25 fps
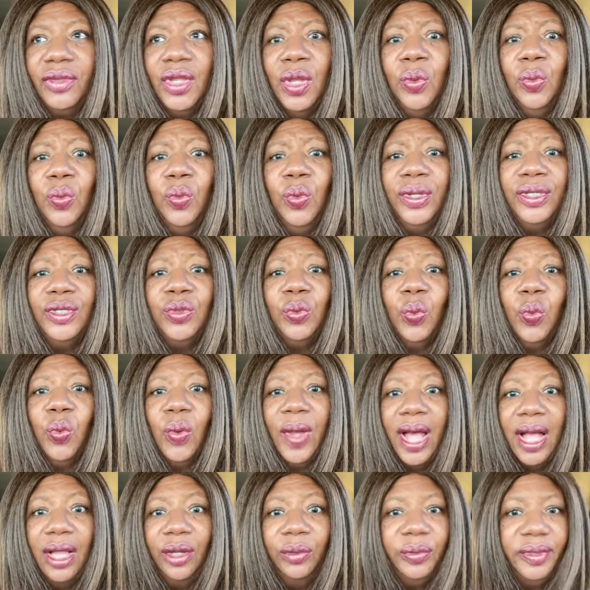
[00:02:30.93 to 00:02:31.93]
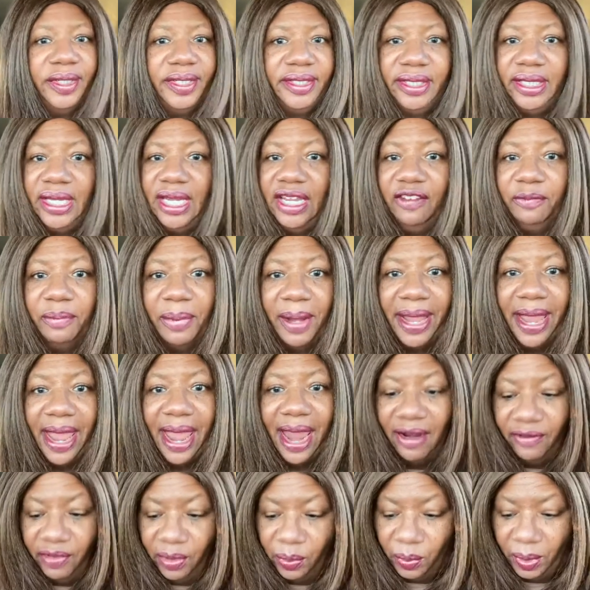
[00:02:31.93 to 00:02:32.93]
was well received by
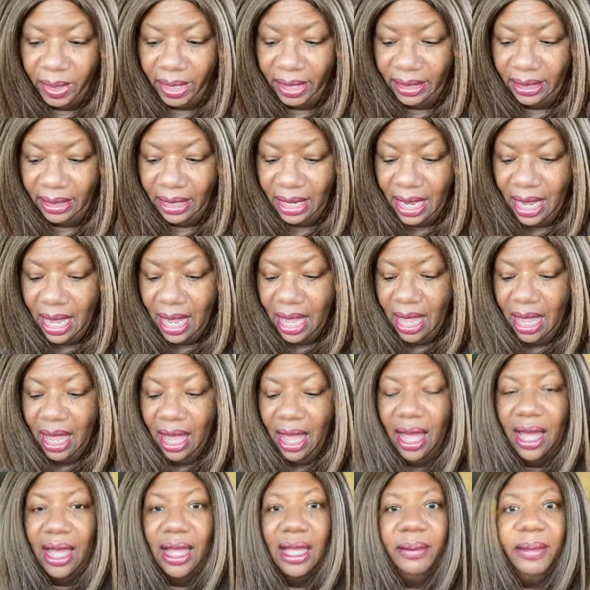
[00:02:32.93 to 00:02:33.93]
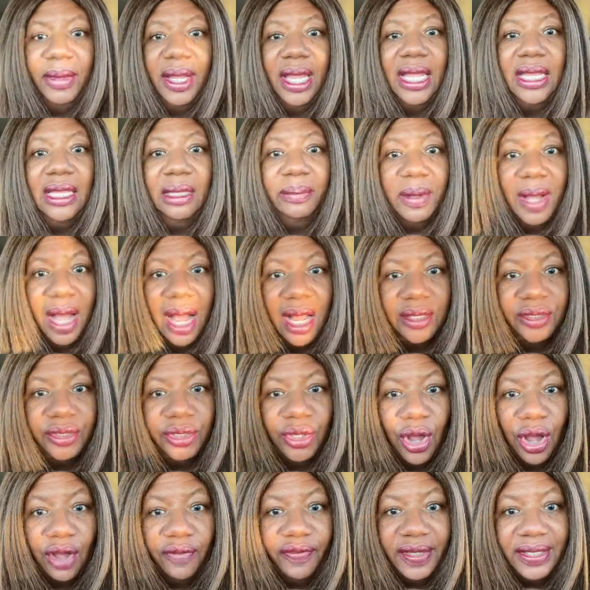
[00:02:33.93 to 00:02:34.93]
everyone. Um, in the box
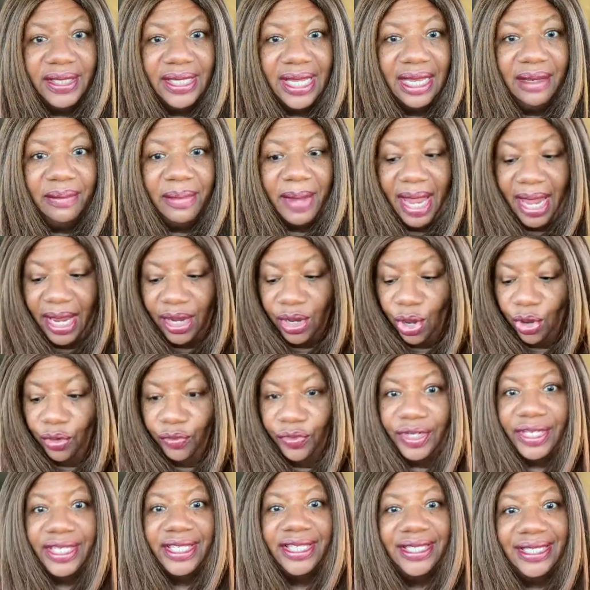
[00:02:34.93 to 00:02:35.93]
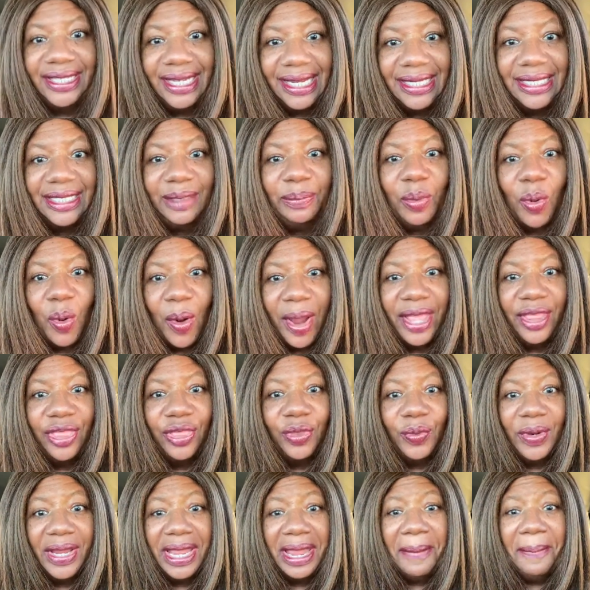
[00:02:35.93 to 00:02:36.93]
office, it made over $6.3
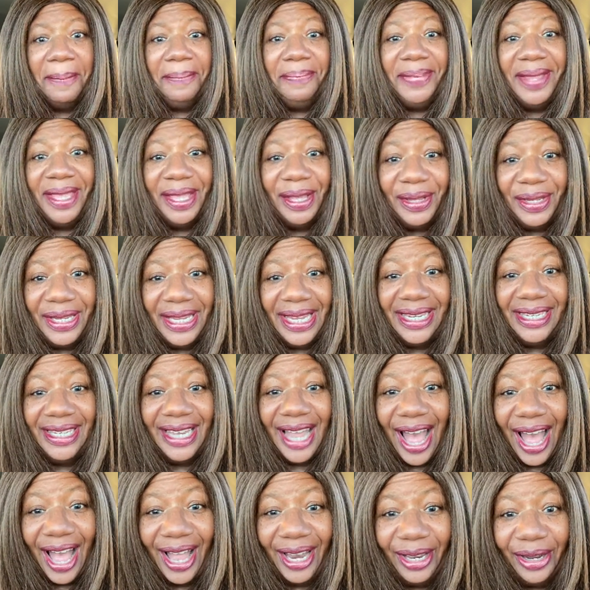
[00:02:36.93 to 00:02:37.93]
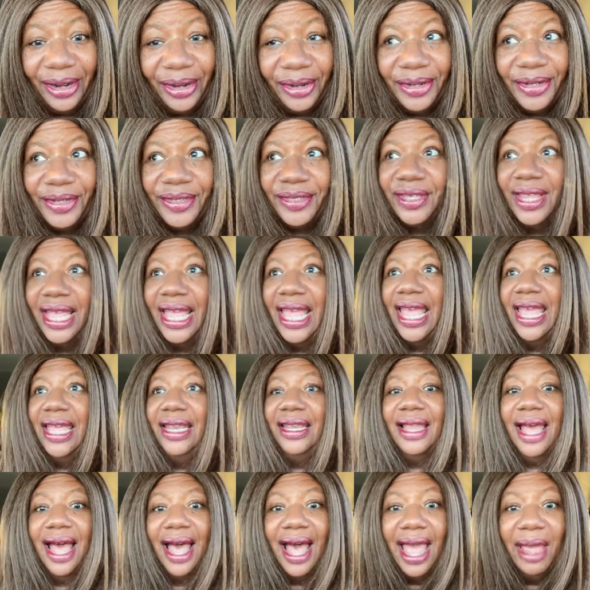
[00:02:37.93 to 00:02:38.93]
million.
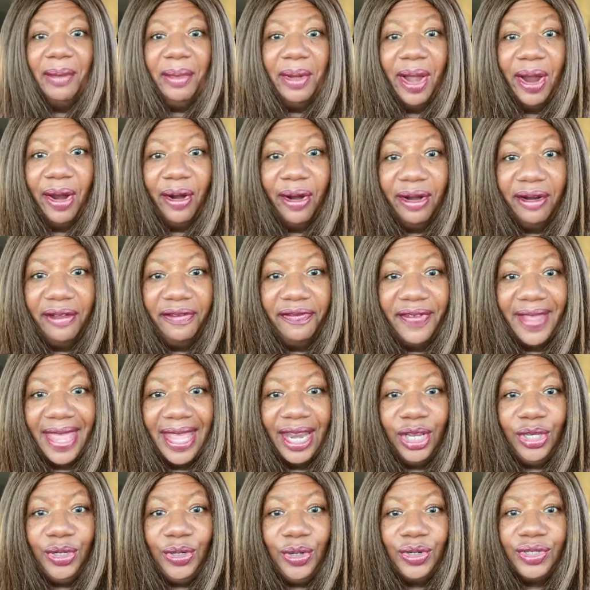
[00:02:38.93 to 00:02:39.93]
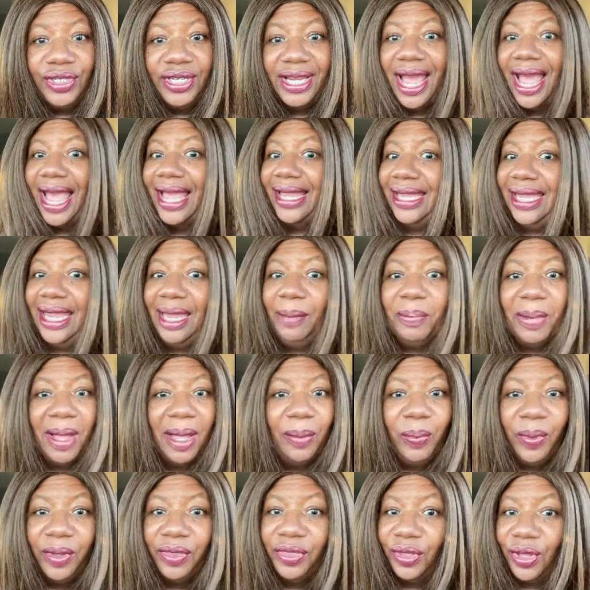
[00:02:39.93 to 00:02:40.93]
Now, I'm a horror fan, and usually I keep up
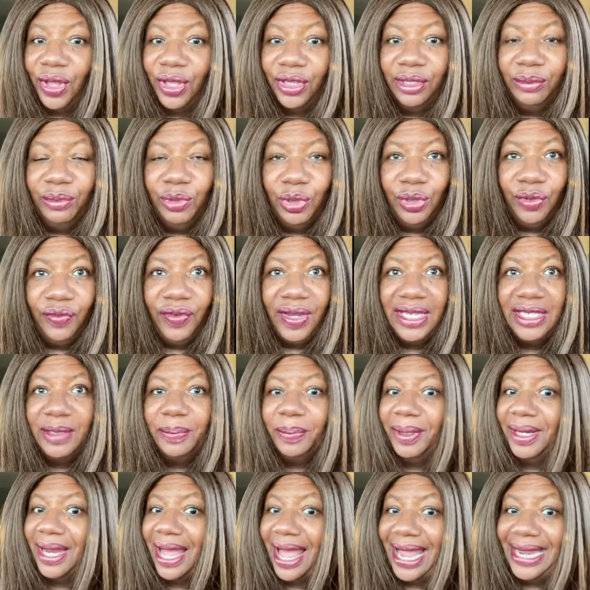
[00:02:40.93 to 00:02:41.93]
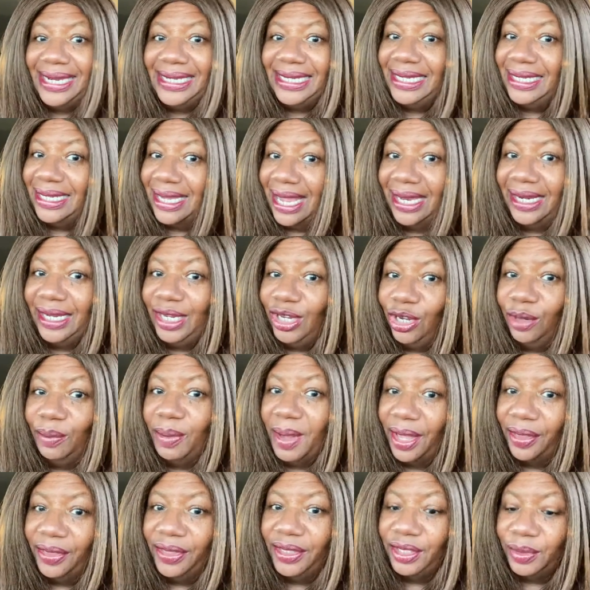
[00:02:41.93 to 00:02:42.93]
with all the movies, but I did not hear
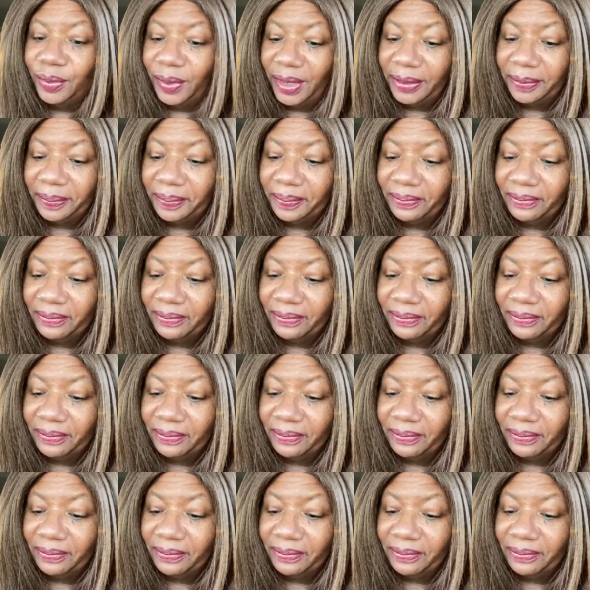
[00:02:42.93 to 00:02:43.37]
about this one